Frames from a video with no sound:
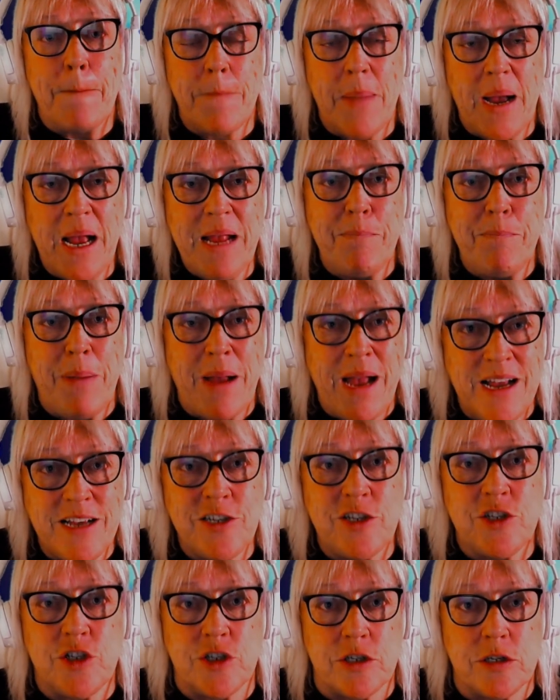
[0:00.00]
My
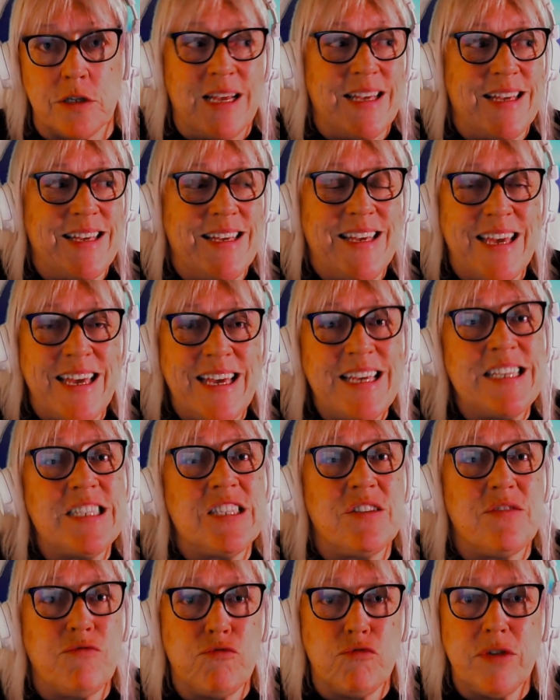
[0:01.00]
passion,
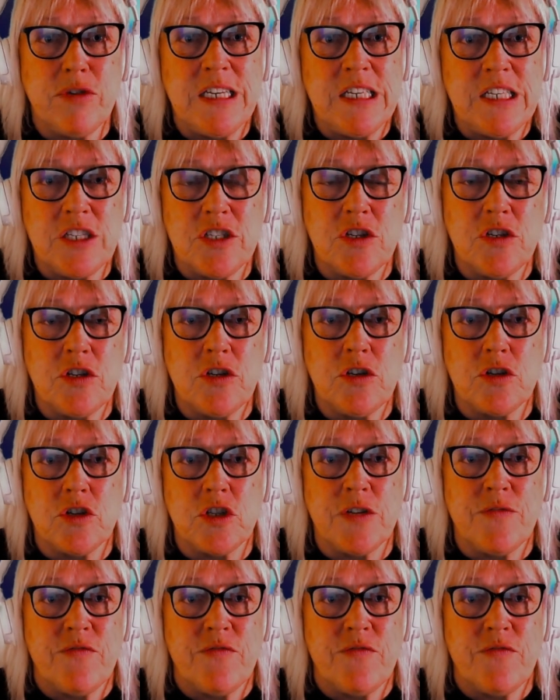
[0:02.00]
years of research,